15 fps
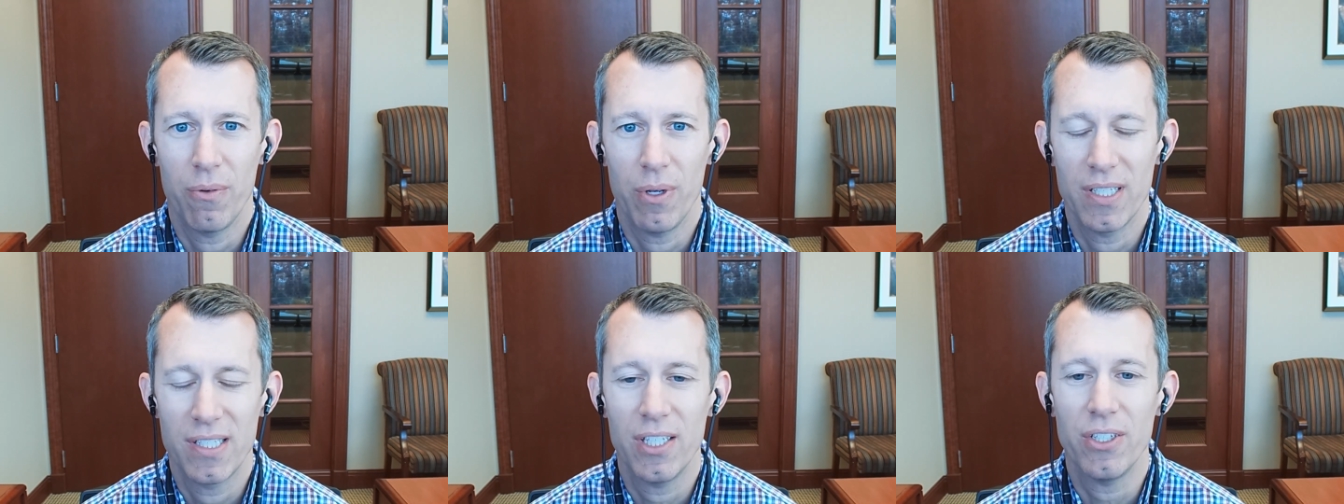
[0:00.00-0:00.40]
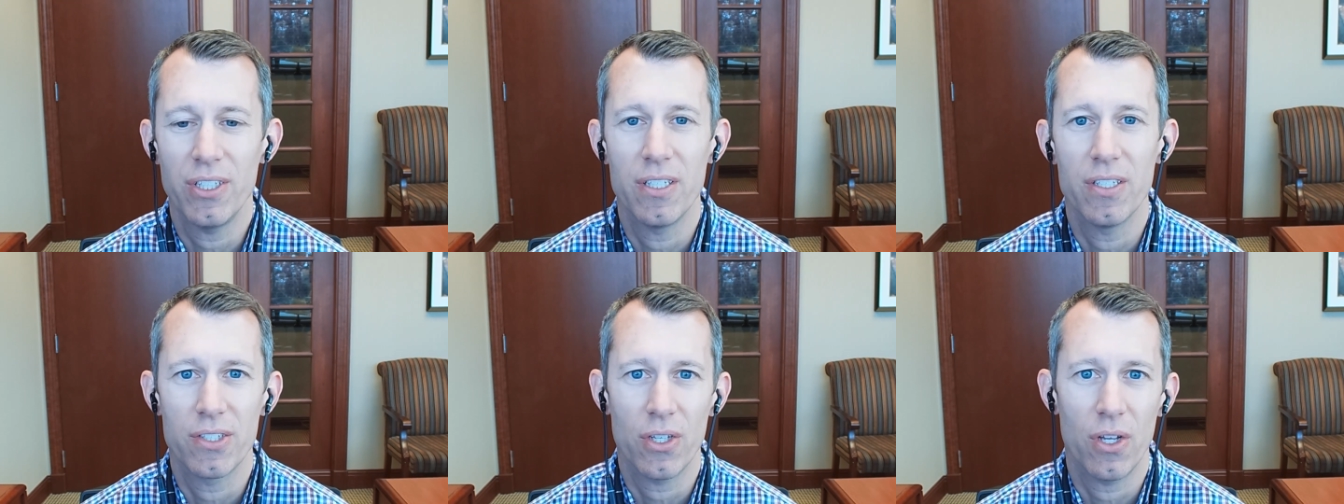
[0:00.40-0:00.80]
it still
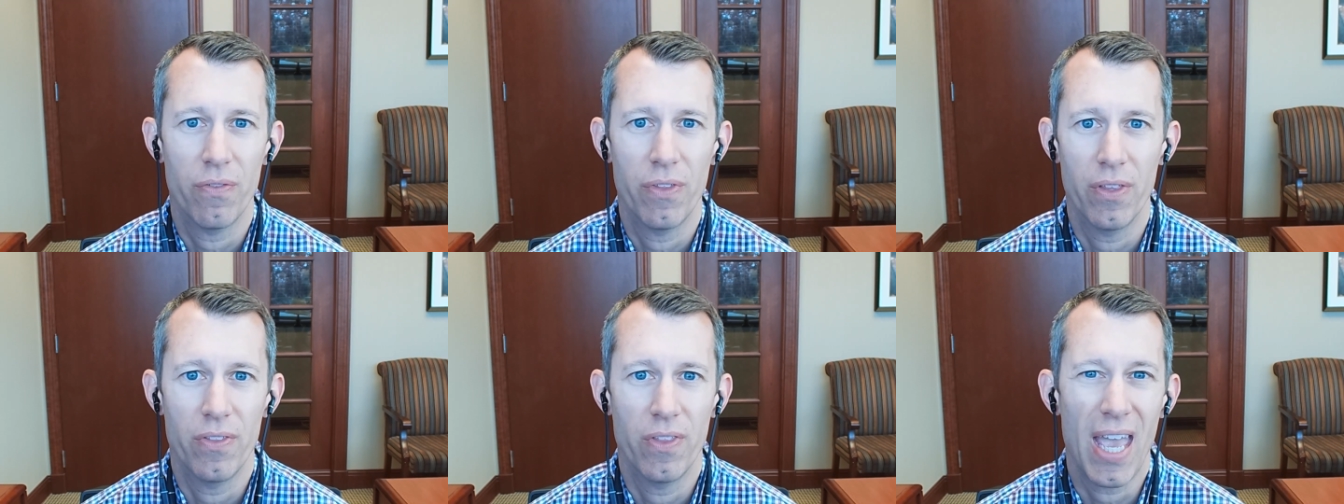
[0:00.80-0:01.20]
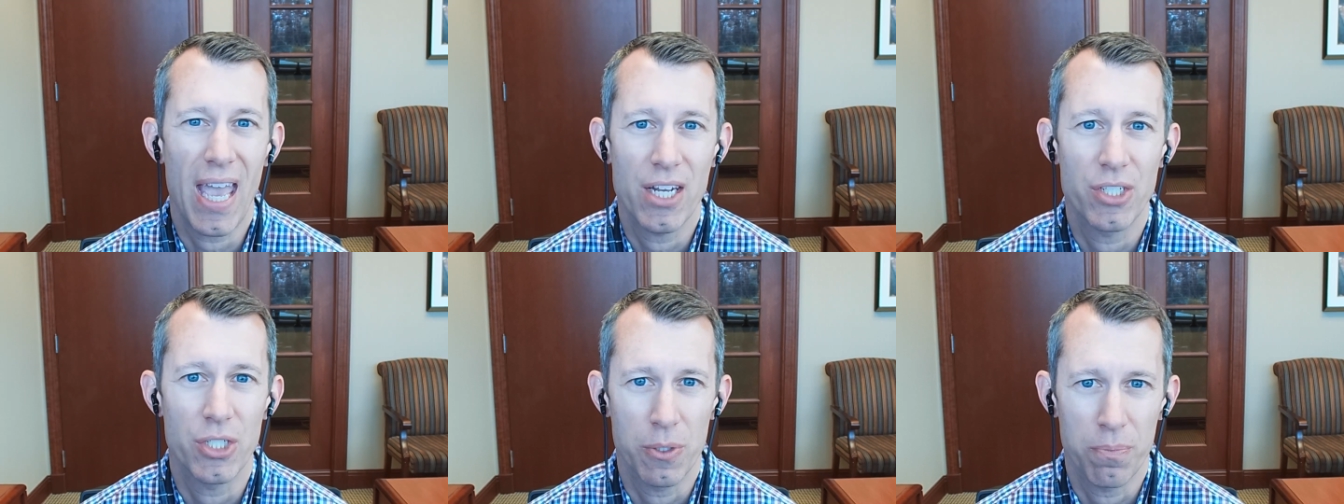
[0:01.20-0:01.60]
didn't solve the
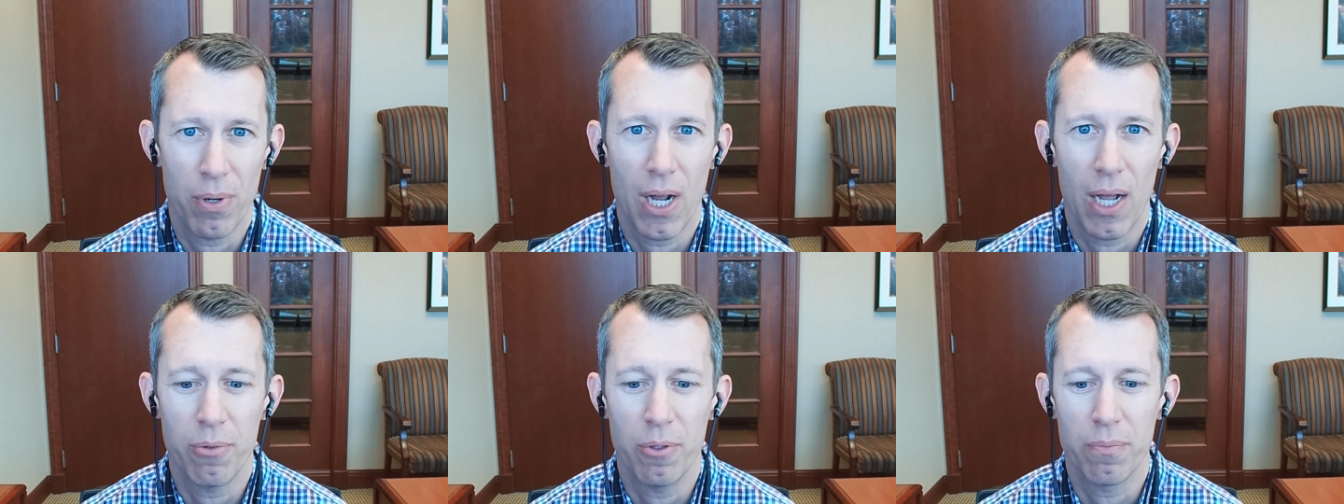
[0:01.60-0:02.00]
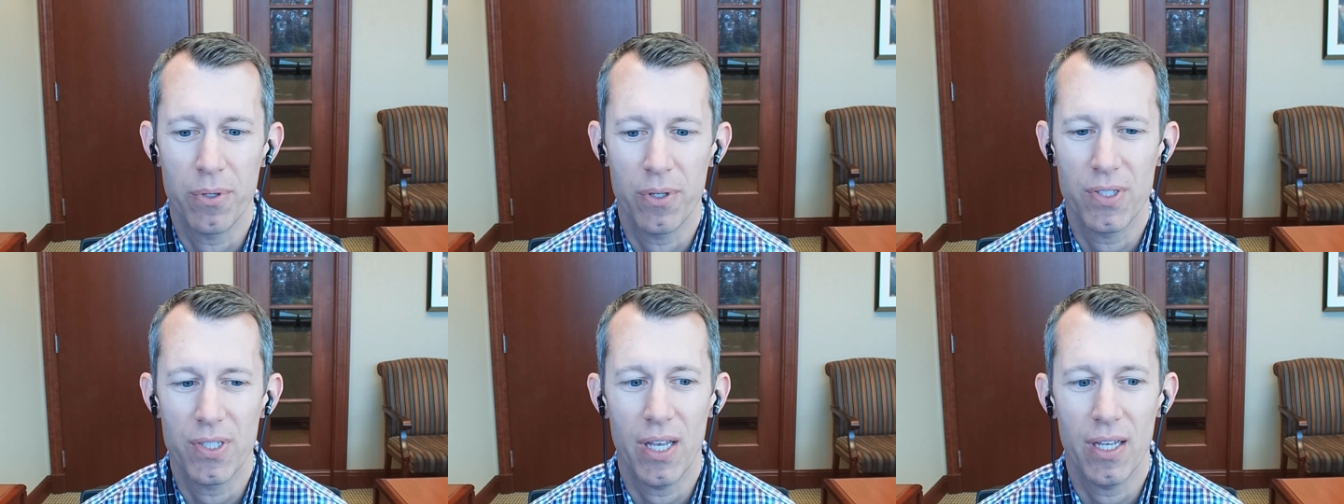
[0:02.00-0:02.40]
agent's problem
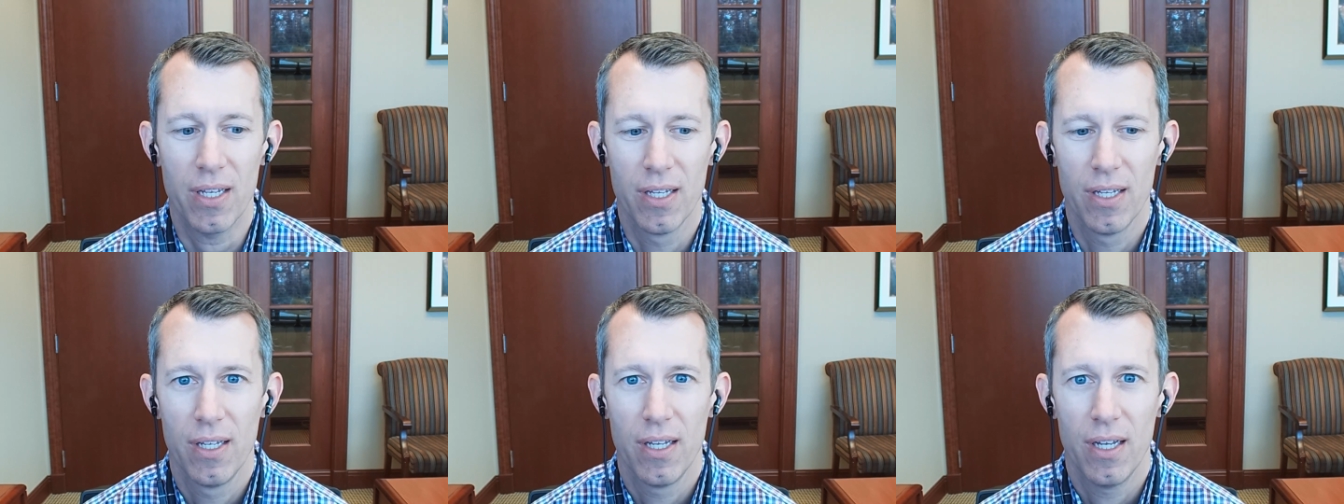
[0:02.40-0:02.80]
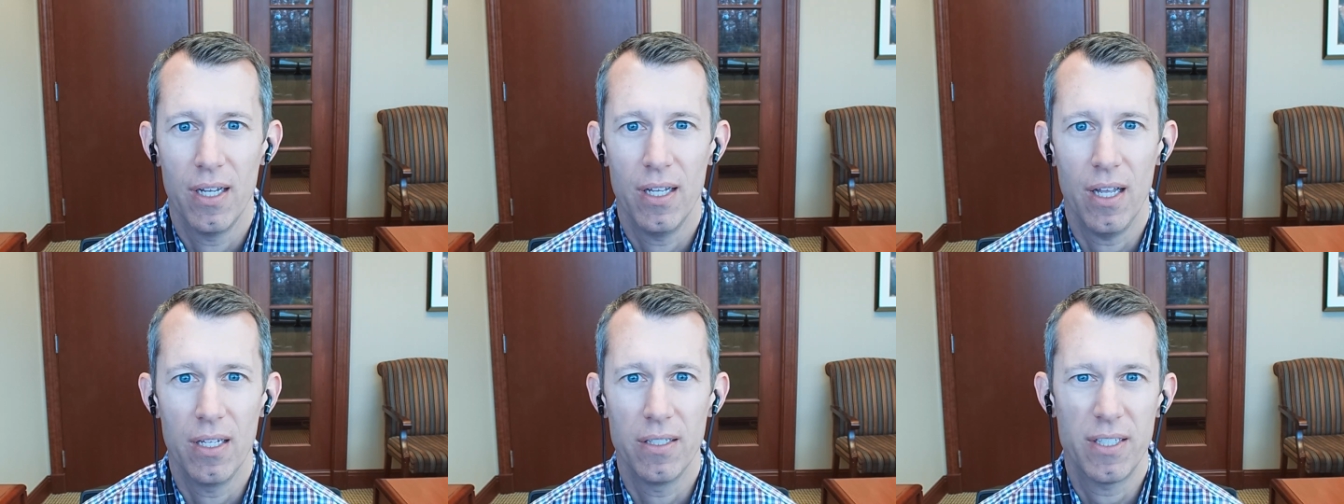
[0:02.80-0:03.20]
per se
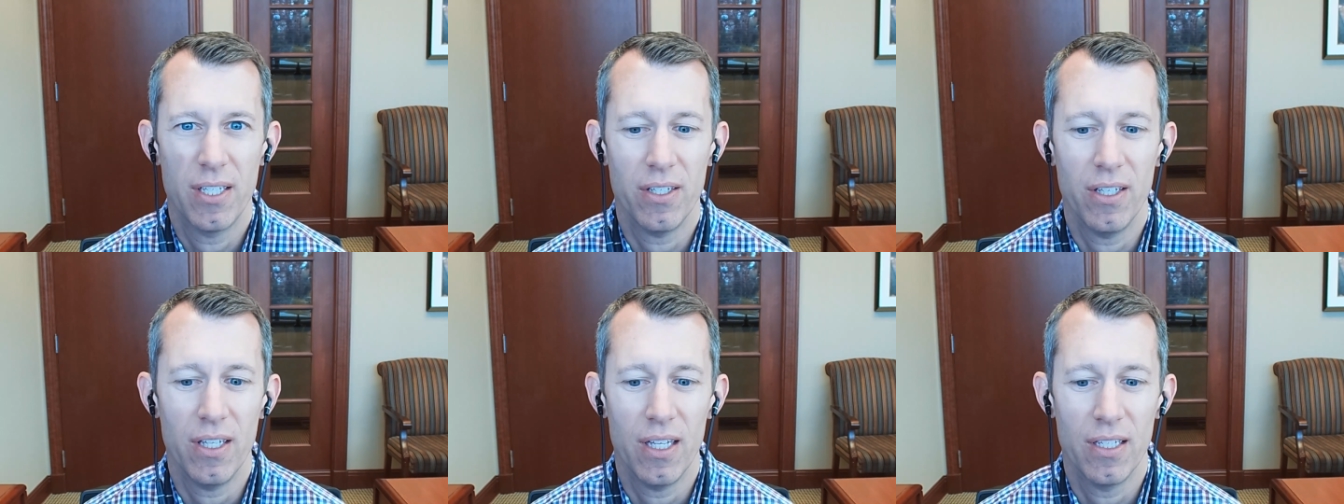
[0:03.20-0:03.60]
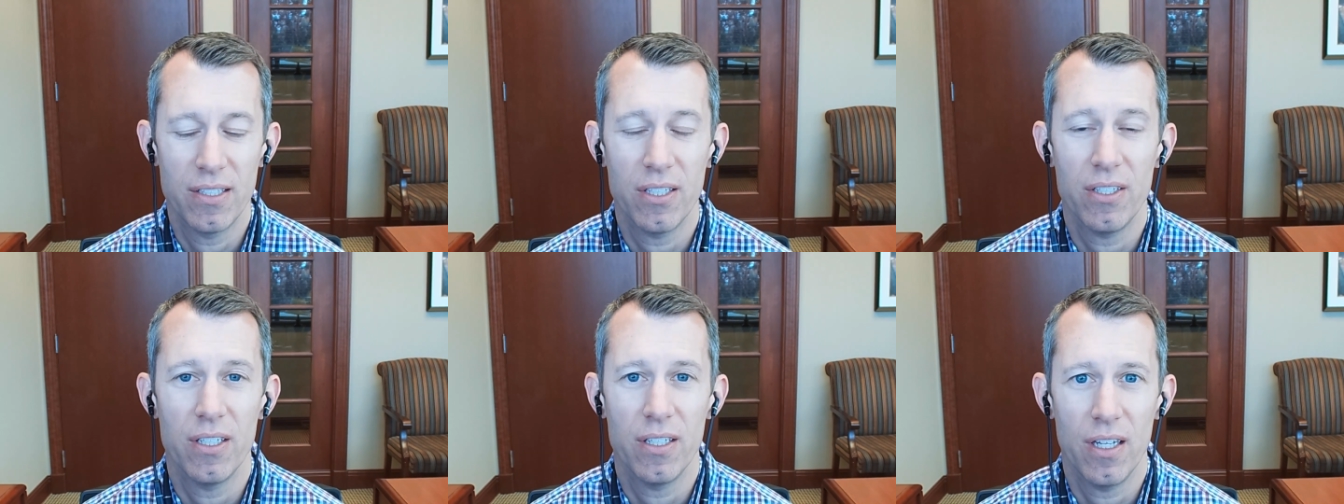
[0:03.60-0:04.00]
until
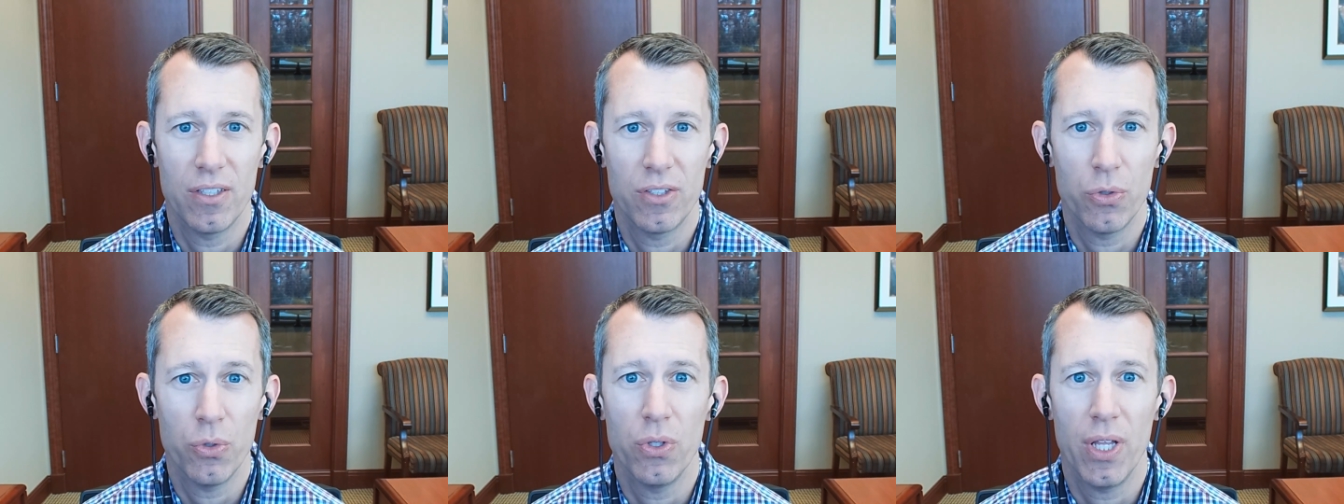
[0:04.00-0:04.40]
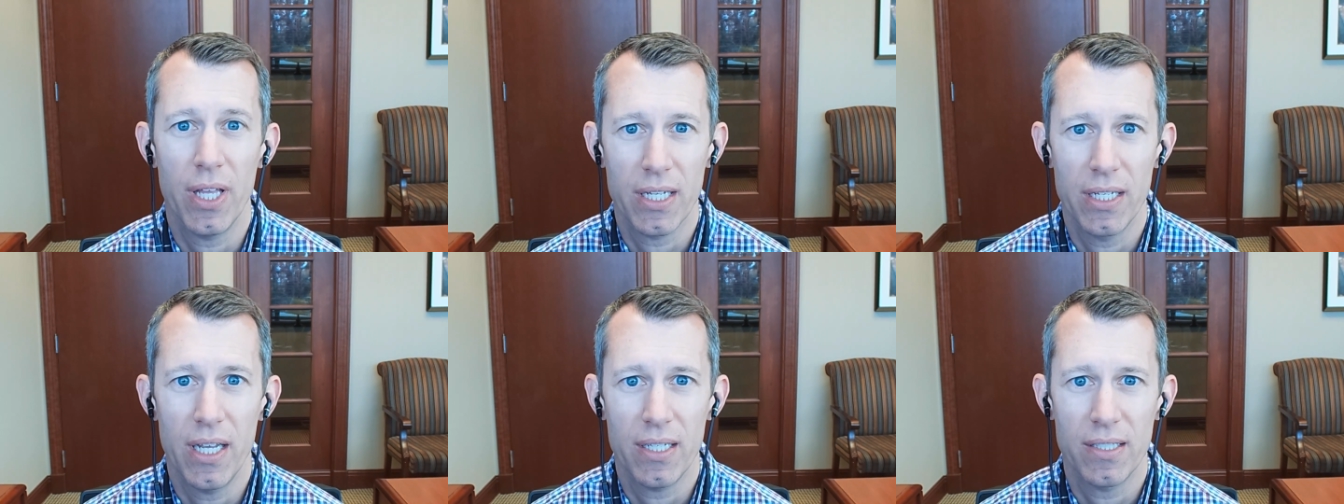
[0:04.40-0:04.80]
a tool
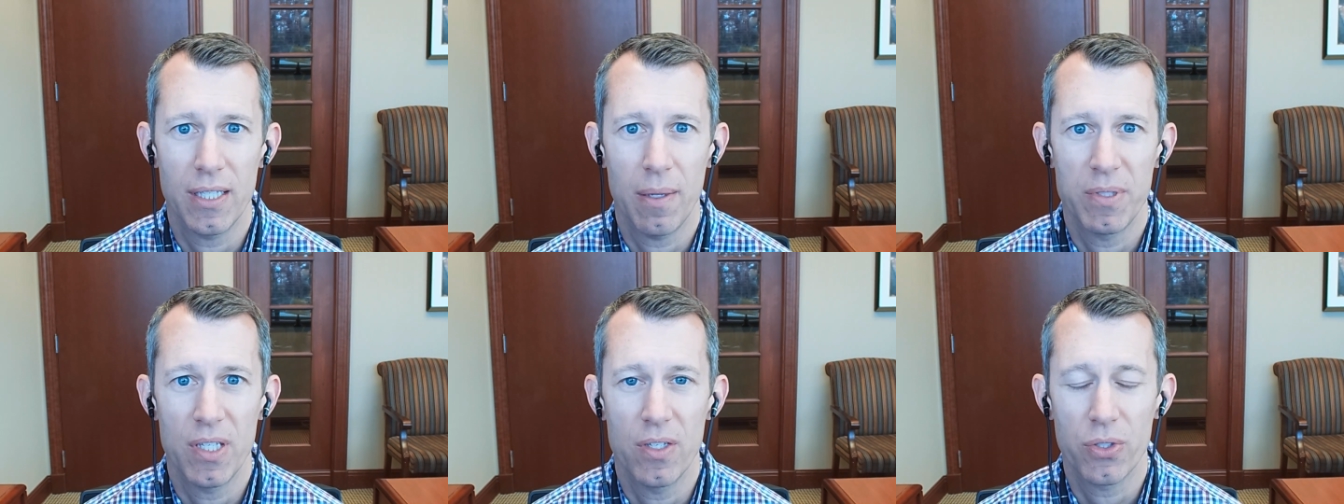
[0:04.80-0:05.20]
like NIC steps in.